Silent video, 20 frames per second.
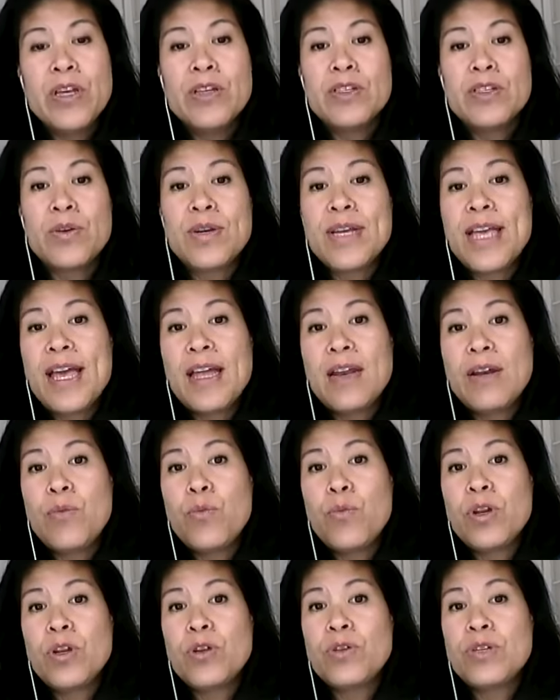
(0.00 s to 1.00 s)
So again,
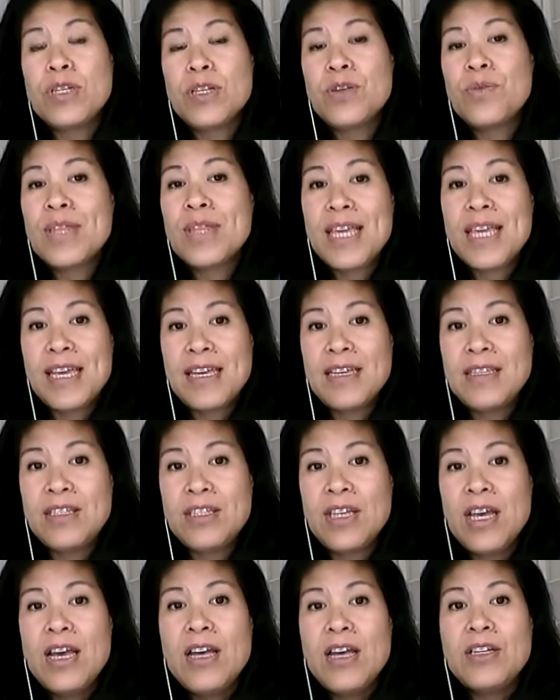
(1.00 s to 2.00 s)
when you're dealing with
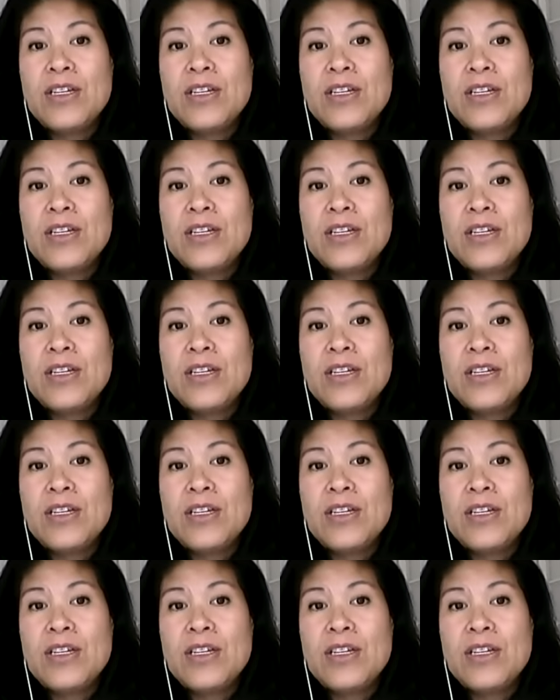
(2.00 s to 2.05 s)
kids,